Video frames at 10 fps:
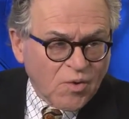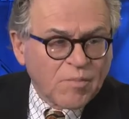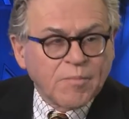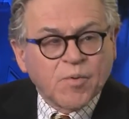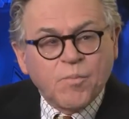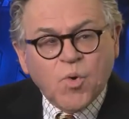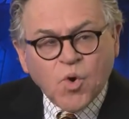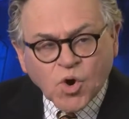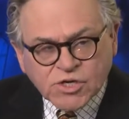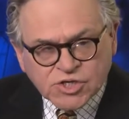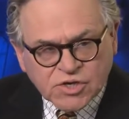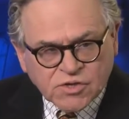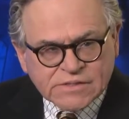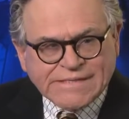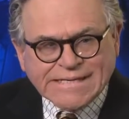Remember,
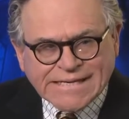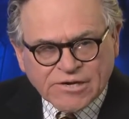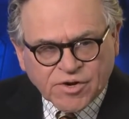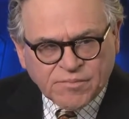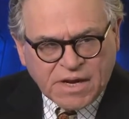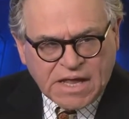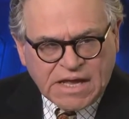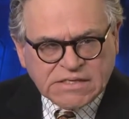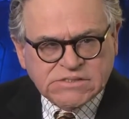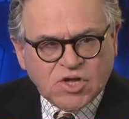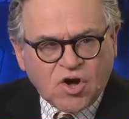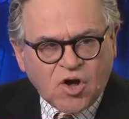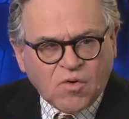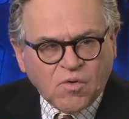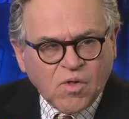Portugal decriminalized
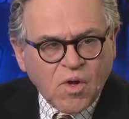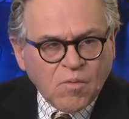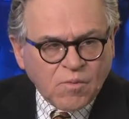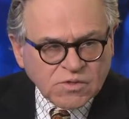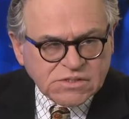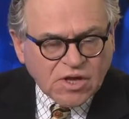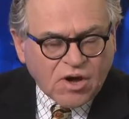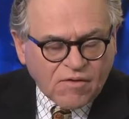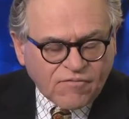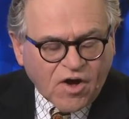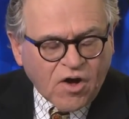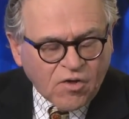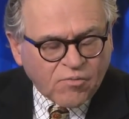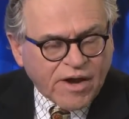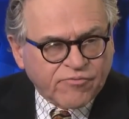most of
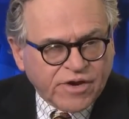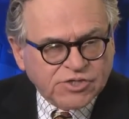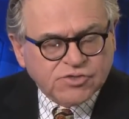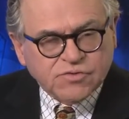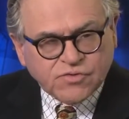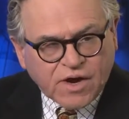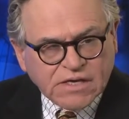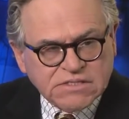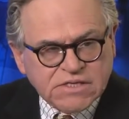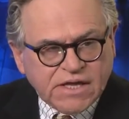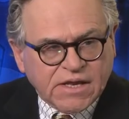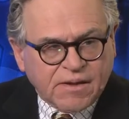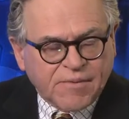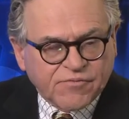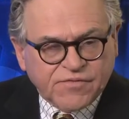all recreational drugs
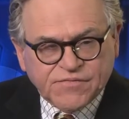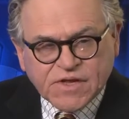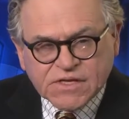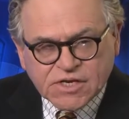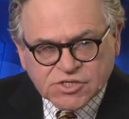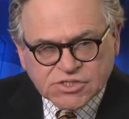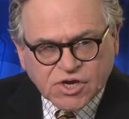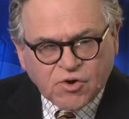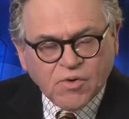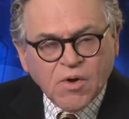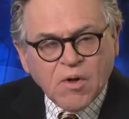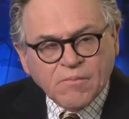about 15 years ago.